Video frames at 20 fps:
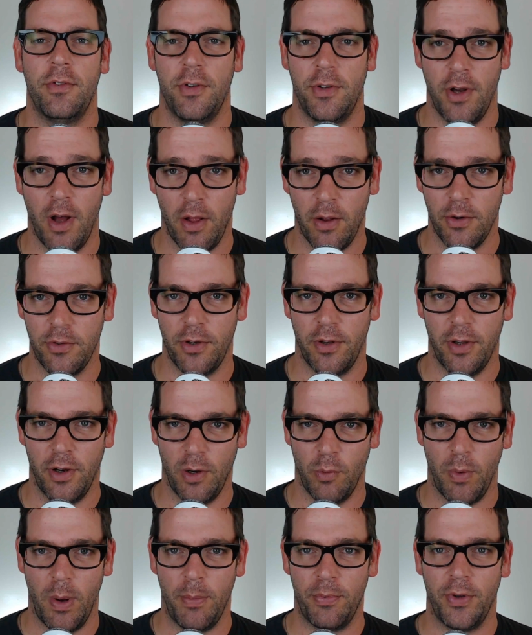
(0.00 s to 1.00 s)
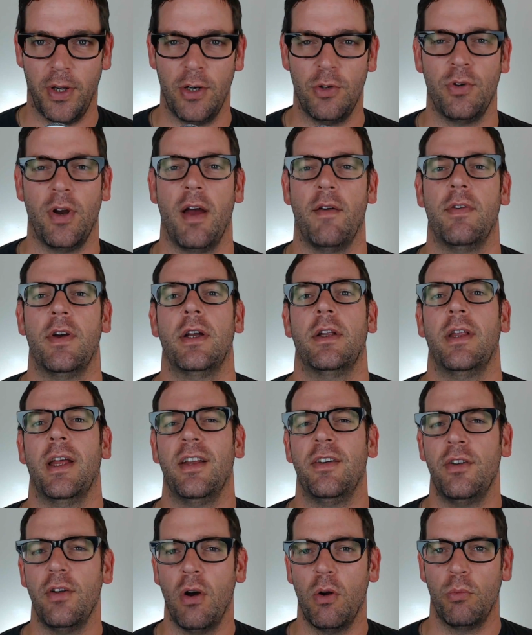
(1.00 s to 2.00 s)
of dollars on their website traffic
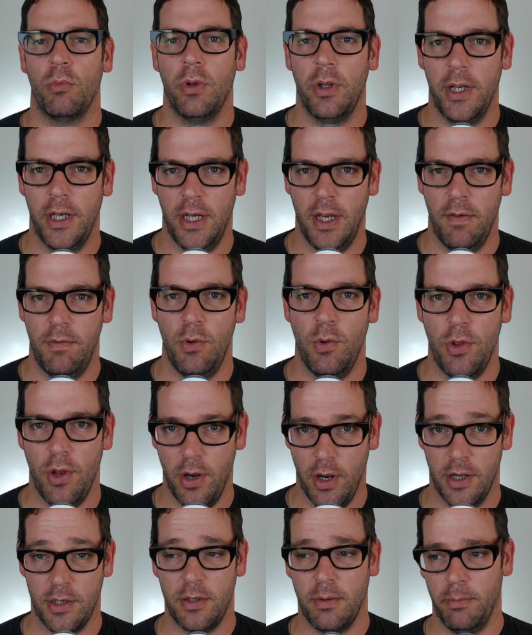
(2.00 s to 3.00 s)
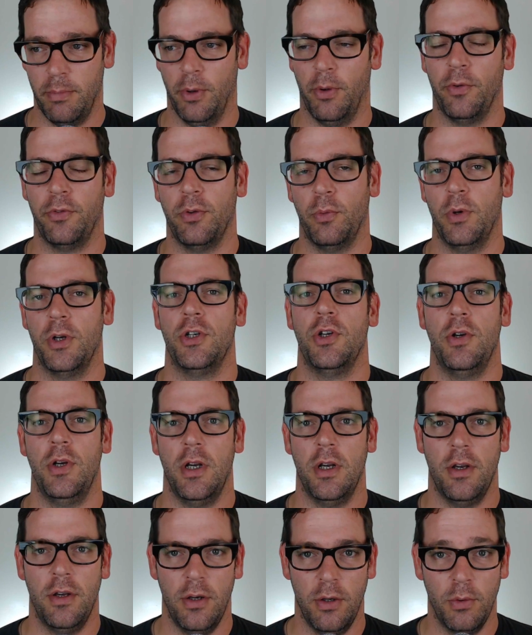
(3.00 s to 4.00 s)
that don't really give you the nuts and bolts of what you need
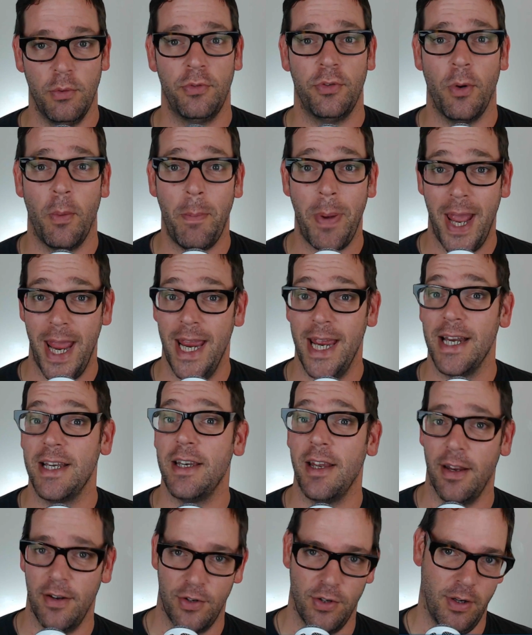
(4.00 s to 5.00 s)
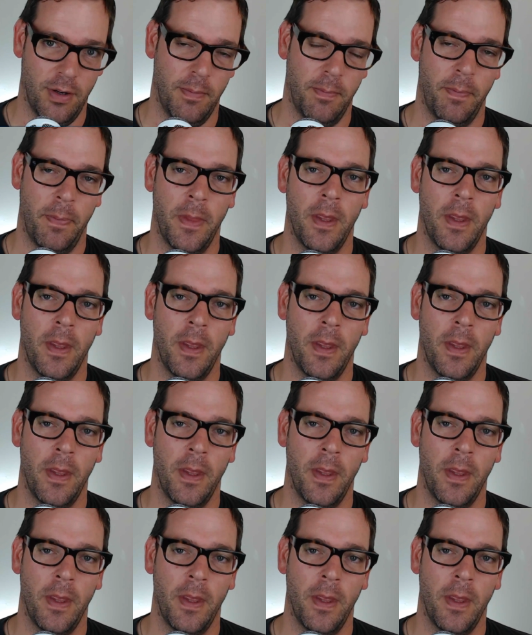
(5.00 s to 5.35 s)
to do. So pay attention.